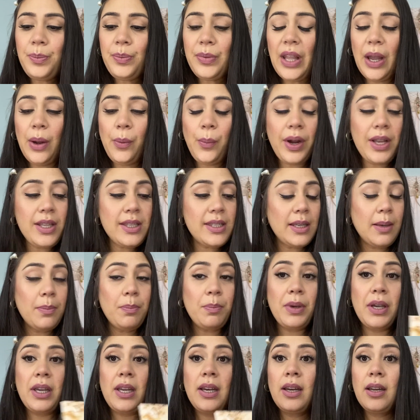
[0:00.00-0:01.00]
It winds
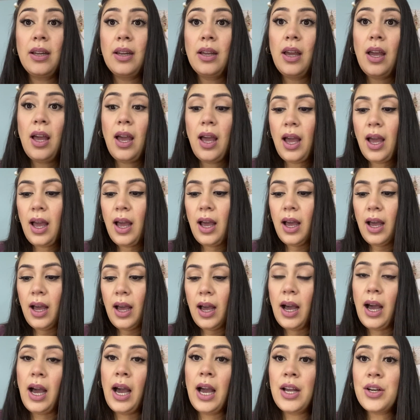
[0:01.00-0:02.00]
up being
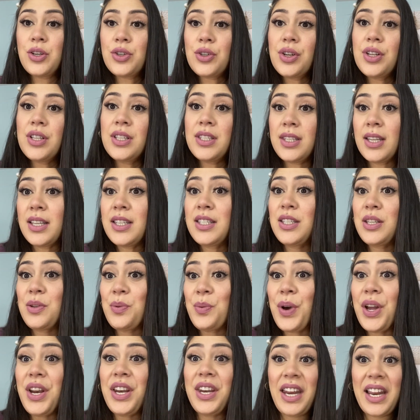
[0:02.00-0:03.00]

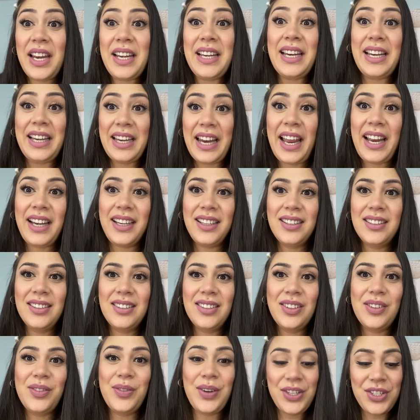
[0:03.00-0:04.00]
$161.99,
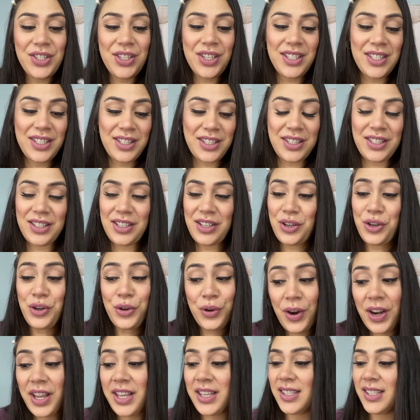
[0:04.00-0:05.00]
which is
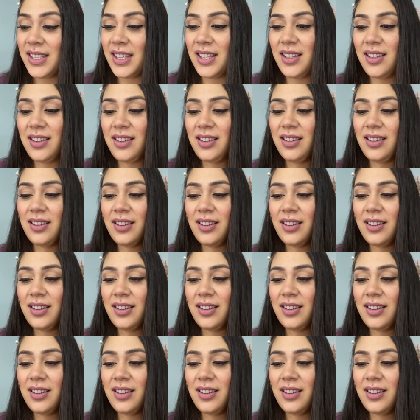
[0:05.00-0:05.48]
crazy